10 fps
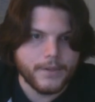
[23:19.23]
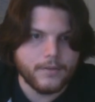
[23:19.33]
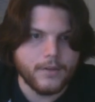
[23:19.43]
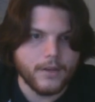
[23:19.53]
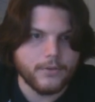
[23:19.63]

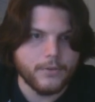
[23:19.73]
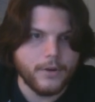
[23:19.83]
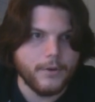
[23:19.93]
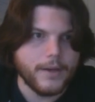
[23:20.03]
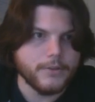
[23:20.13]

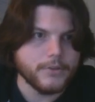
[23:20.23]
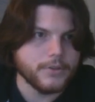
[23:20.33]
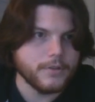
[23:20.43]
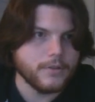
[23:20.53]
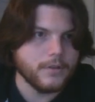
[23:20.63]
CH3OH
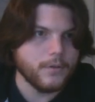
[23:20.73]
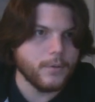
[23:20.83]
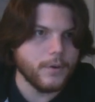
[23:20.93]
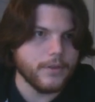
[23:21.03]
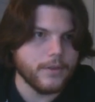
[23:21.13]

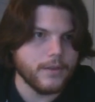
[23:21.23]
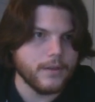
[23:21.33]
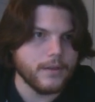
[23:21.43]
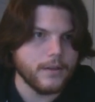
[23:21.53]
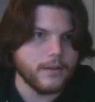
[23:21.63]
with
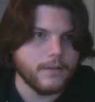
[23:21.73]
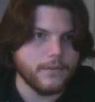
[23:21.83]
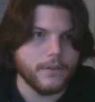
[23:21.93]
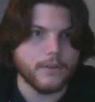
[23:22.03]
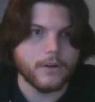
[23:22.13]

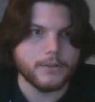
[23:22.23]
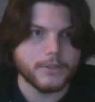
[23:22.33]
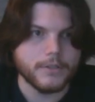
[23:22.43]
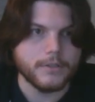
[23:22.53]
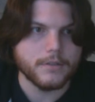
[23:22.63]
the
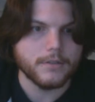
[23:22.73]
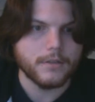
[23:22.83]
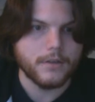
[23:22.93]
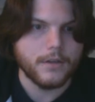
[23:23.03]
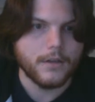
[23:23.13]
largest,
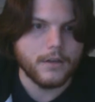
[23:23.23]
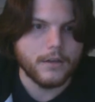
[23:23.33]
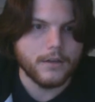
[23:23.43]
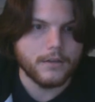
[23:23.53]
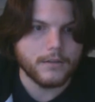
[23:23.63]

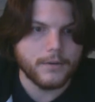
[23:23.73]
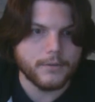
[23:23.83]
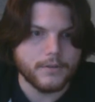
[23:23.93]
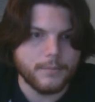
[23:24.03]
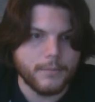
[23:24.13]
so that
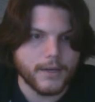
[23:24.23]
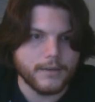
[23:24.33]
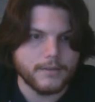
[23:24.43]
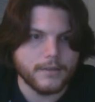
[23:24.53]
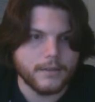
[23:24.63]
one's the
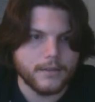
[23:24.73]
biggest,